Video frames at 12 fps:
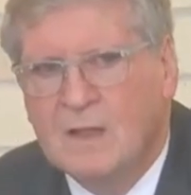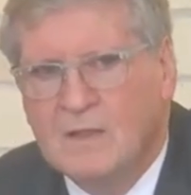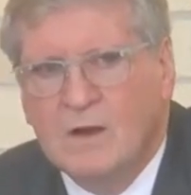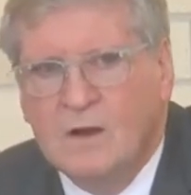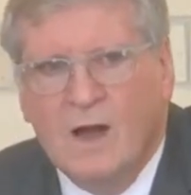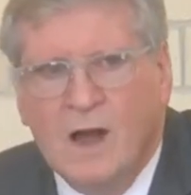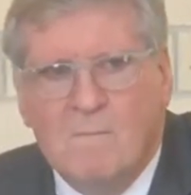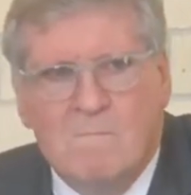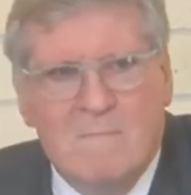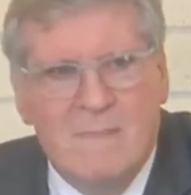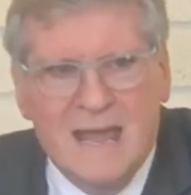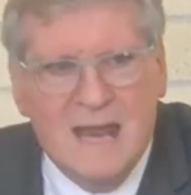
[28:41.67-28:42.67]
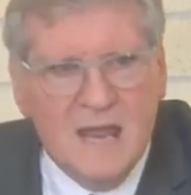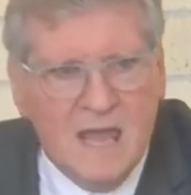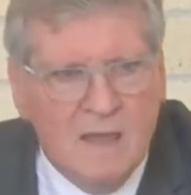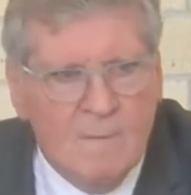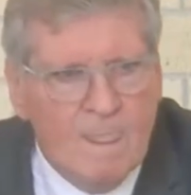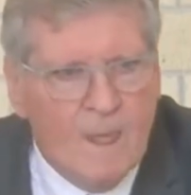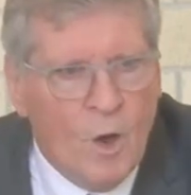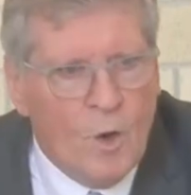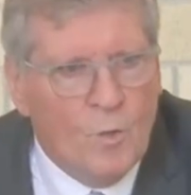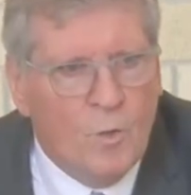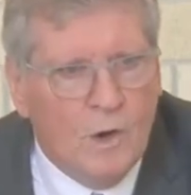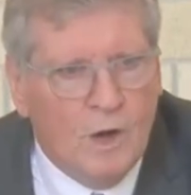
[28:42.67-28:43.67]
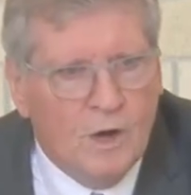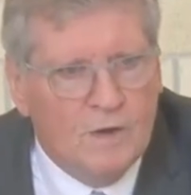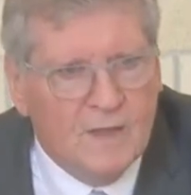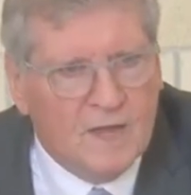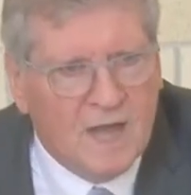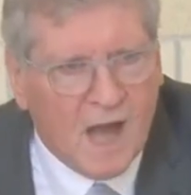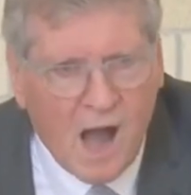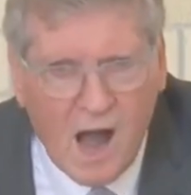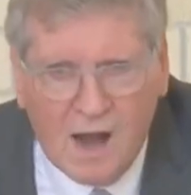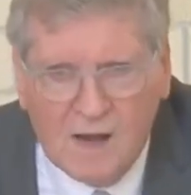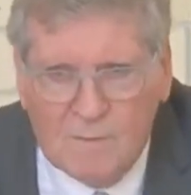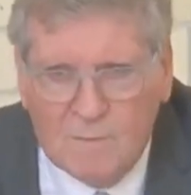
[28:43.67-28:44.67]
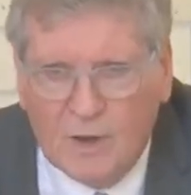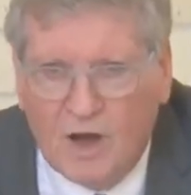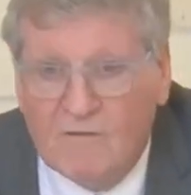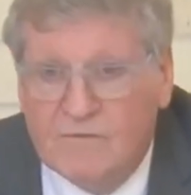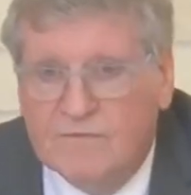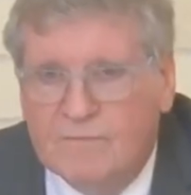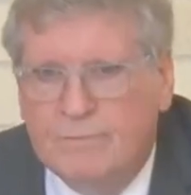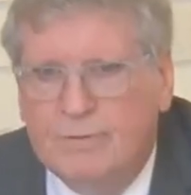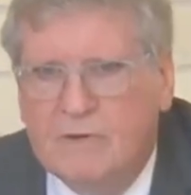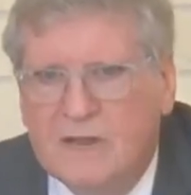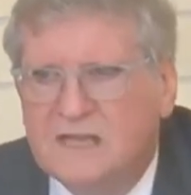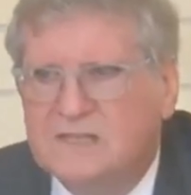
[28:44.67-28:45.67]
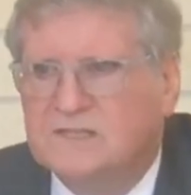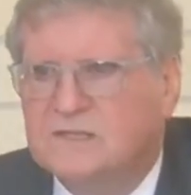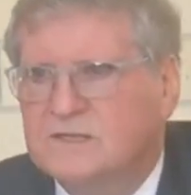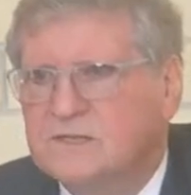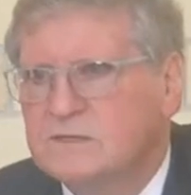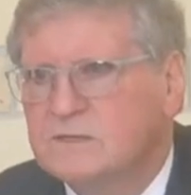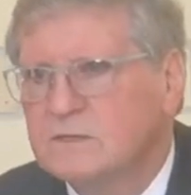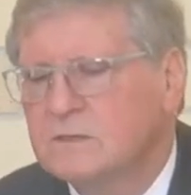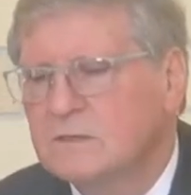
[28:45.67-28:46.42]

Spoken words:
There are many who wear the garb of priests